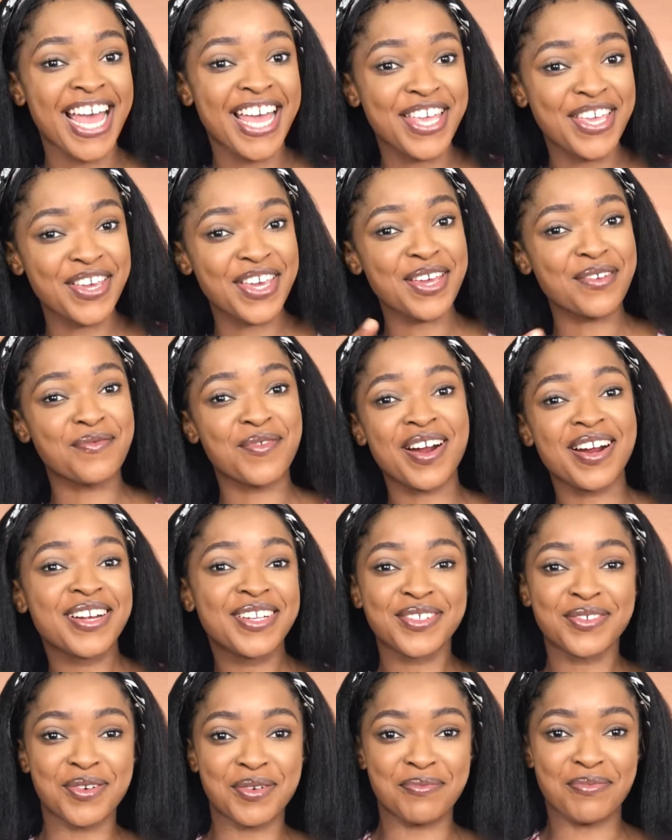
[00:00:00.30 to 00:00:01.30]
You can wear
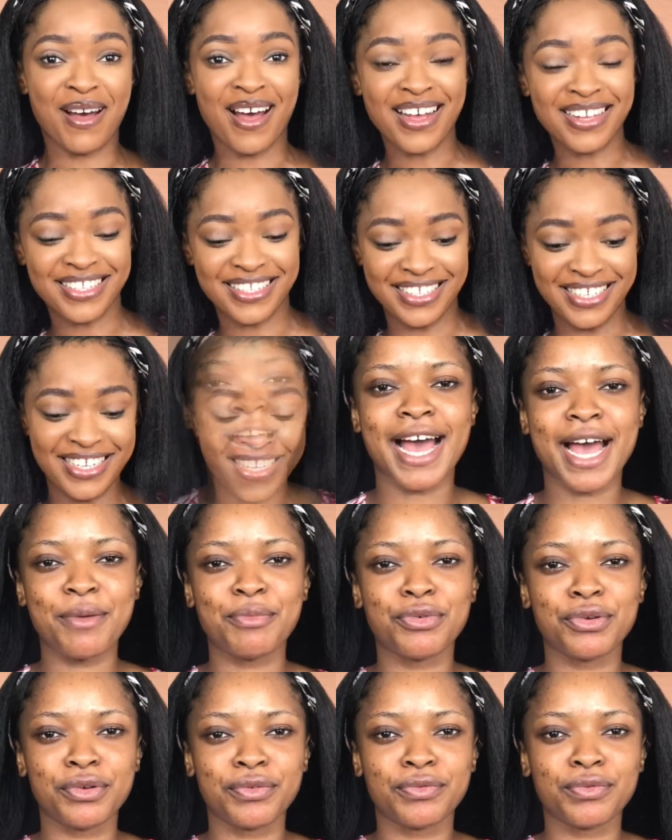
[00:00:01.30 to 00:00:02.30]
it to a party. Hi
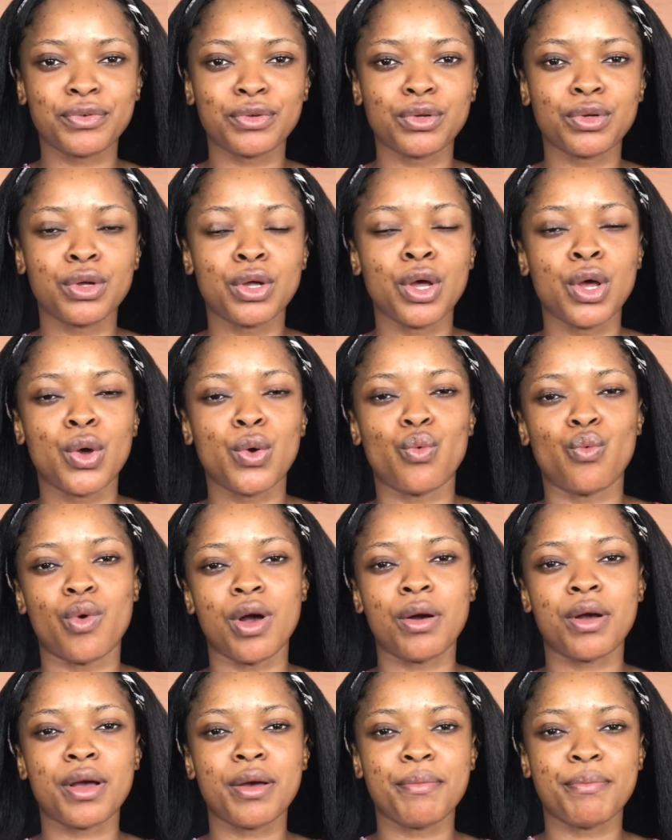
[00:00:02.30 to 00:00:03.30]
beautiful,
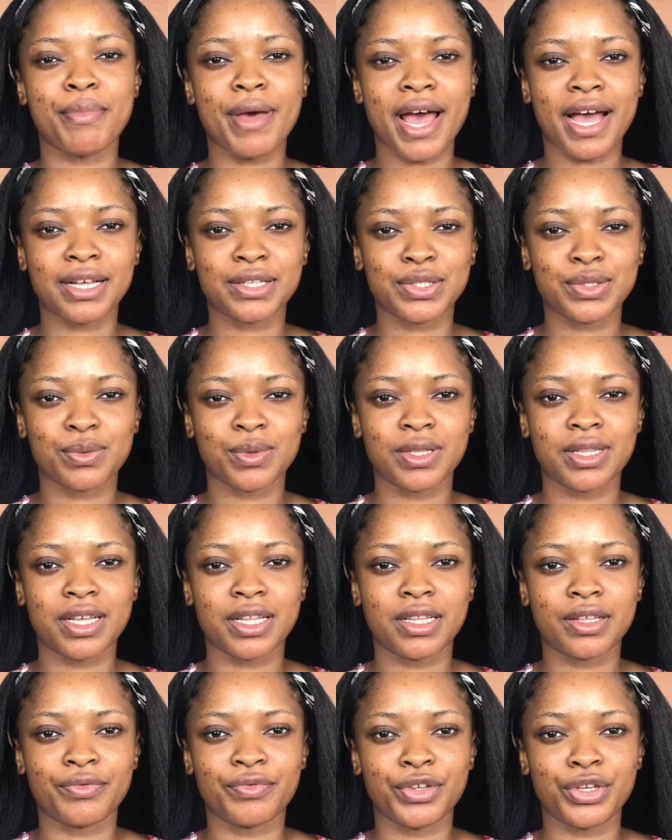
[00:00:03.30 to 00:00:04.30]
welcome back to
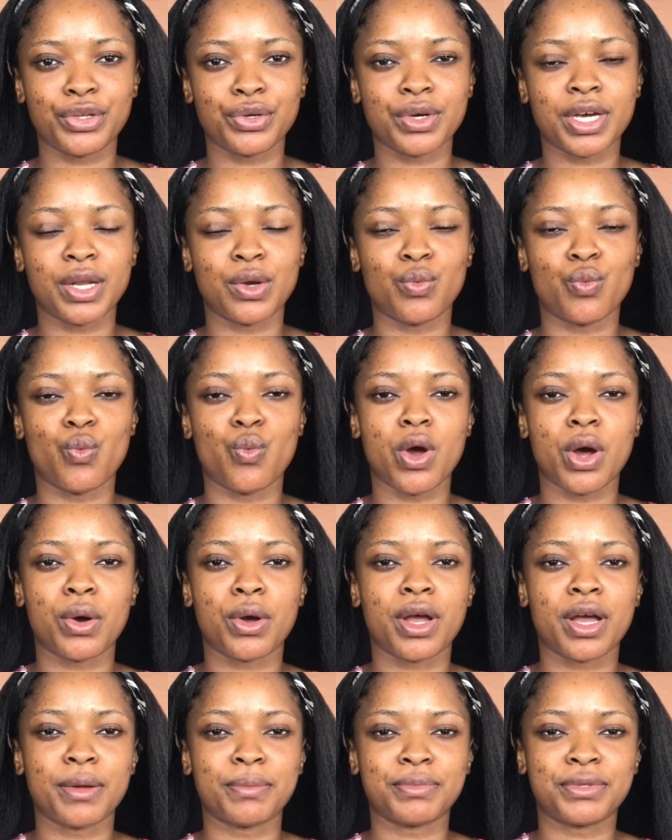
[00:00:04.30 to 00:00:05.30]
another video and
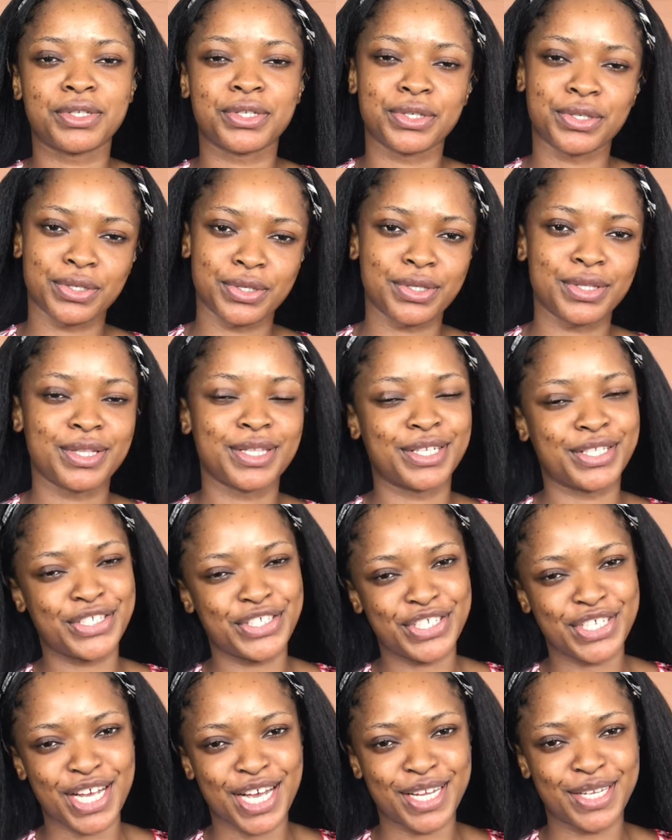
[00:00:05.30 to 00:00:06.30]
welcome to the
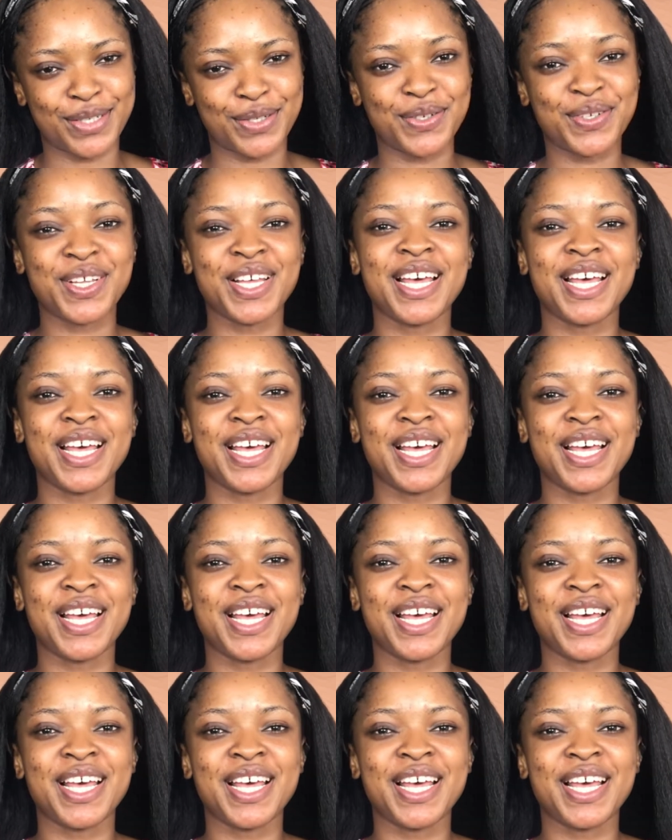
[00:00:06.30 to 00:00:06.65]
channel.